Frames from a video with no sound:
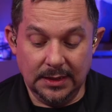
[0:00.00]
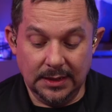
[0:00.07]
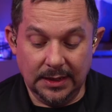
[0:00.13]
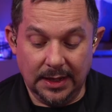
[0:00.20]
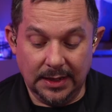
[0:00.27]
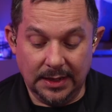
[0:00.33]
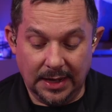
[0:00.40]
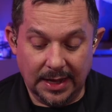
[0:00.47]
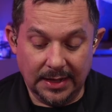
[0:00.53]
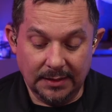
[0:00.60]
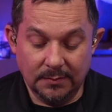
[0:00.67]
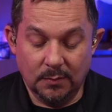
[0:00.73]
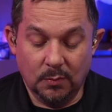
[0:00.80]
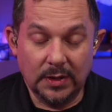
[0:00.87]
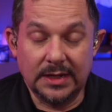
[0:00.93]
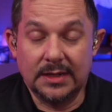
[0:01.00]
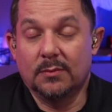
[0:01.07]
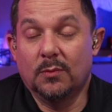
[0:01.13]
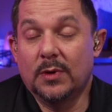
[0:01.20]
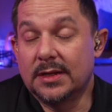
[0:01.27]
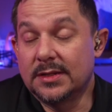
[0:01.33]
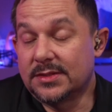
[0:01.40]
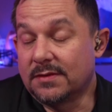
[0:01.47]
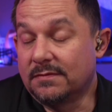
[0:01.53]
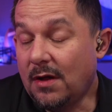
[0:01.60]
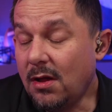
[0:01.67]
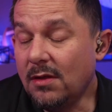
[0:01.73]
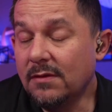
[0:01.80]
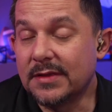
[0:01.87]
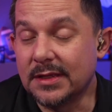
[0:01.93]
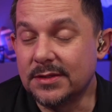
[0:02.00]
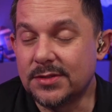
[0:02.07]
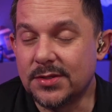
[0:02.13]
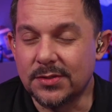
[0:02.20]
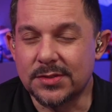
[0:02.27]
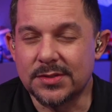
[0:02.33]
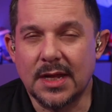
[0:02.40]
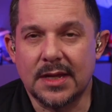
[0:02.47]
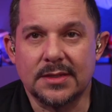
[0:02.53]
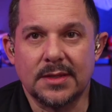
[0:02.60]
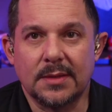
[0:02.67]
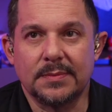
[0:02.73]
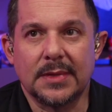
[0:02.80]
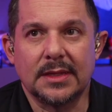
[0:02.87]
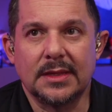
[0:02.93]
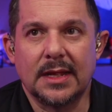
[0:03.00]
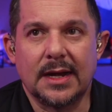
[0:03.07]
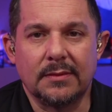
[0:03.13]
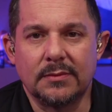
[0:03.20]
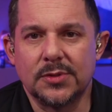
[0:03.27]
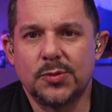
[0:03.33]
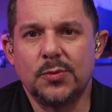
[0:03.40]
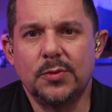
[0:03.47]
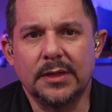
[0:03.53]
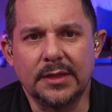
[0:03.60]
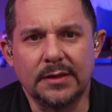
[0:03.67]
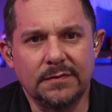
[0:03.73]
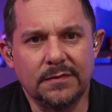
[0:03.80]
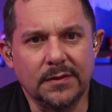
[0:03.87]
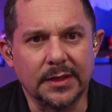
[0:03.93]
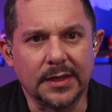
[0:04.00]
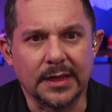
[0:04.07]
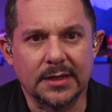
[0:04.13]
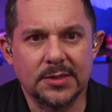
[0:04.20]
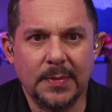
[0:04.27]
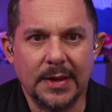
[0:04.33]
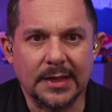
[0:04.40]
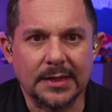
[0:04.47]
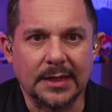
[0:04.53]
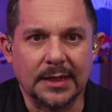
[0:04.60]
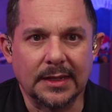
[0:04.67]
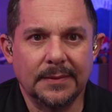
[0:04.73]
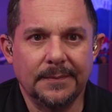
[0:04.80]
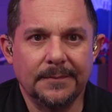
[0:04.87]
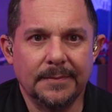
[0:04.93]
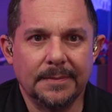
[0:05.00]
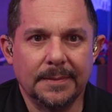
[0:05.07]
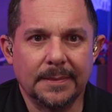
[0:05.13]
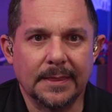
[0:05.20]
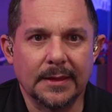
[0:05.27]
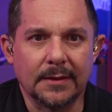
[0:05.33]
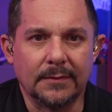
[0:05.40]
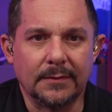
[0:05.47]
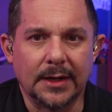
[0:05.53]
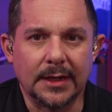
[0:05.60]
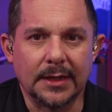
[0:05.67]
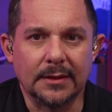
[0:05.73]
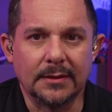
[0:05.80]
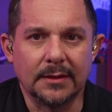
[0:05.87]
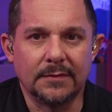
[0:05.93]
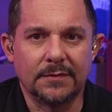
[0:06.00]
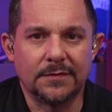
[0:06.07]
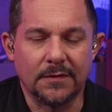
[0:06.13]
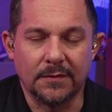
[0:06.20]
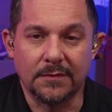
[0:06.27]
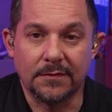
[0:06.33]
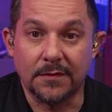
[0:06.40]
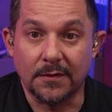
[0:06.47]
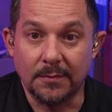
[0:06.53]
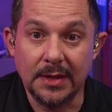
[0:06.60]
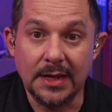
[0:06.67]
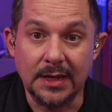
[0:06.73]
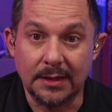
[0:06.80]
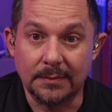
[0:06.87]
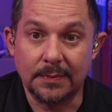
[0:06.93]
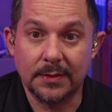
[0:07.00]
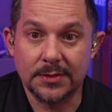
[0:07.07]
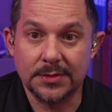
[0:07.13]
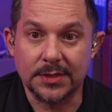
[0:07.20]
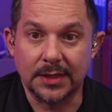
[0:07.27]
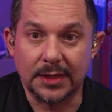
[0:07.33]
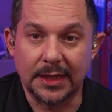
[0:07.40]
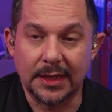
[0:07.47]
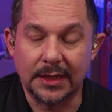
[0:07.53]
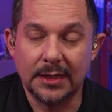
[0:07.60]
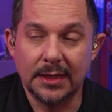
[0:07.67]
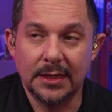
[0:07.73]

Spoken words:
And what it's evolved into is not something that I was really fully expecting, right? For me personally,